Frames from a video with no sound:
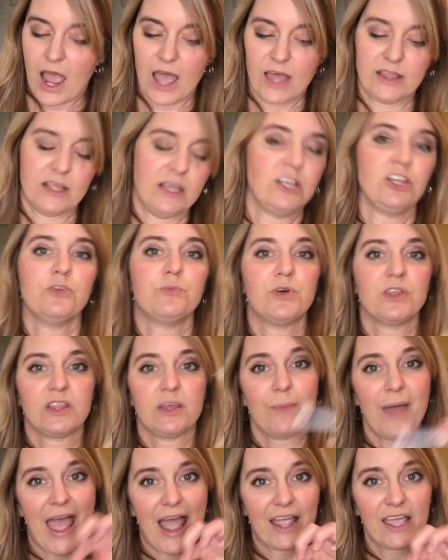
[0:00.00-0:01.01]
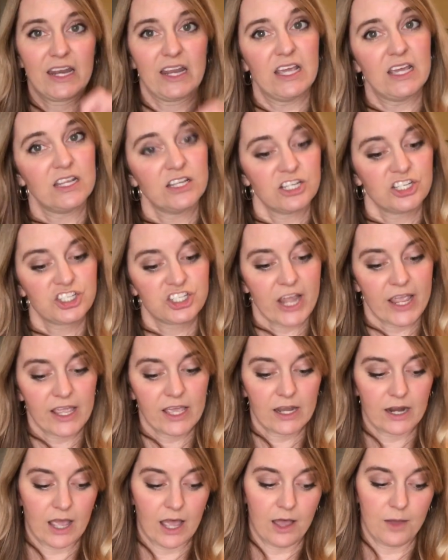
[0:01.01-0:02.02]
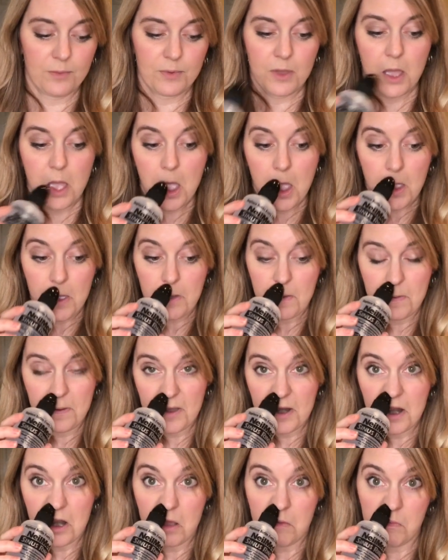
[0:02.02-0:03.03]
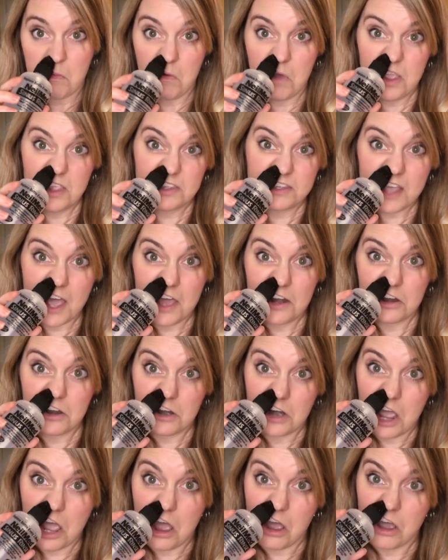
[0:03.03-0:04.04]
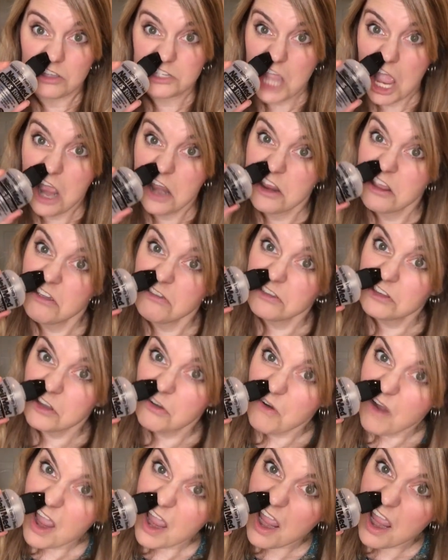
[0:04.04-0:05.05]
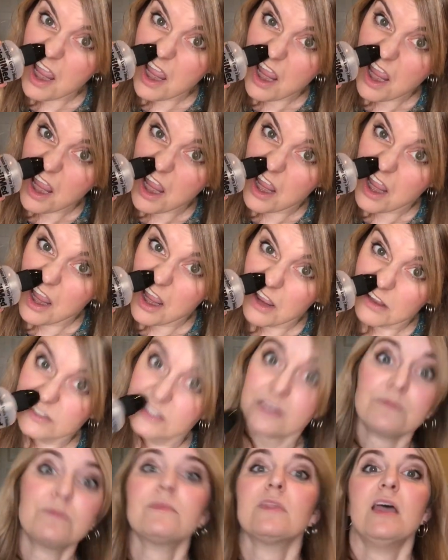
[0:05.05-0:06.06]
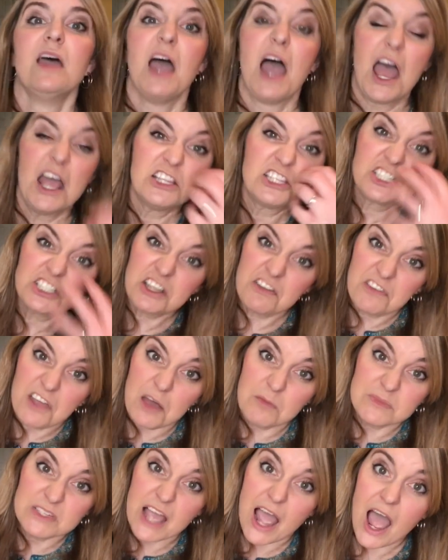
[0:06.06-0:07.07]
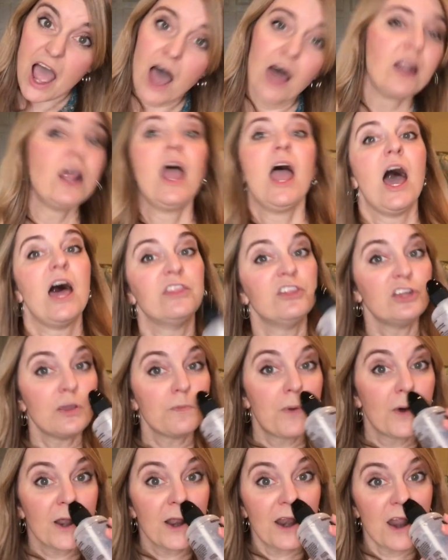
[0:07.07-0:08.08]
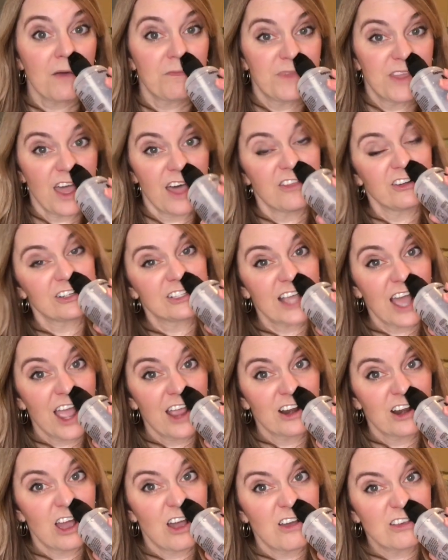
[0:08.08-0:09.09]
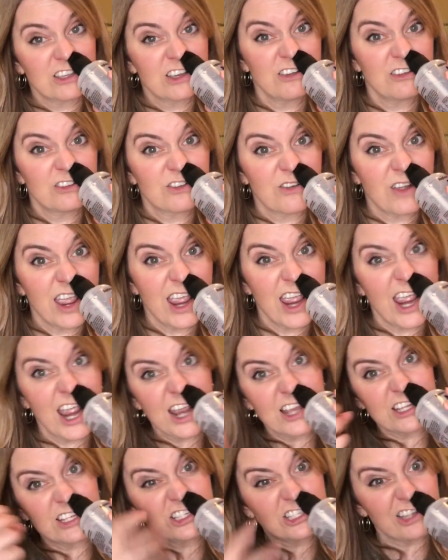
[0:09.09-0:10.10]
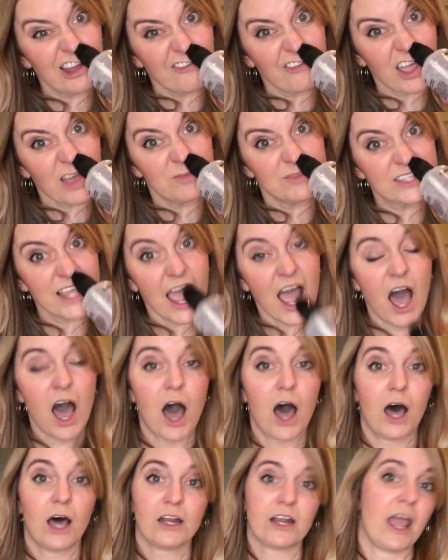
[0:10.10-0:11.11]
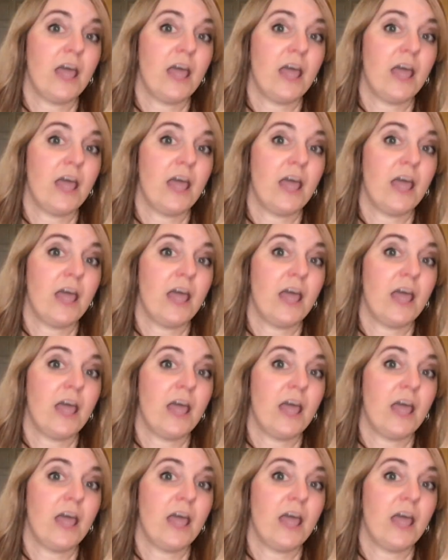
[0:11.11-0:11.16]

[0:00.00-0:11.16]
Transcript: And then you put the packet in, shake it up. You put it up one side of your nose and you squeeze and stuff comes out. And then you put it up the other side of your nose and you squeeze and stuff comes out.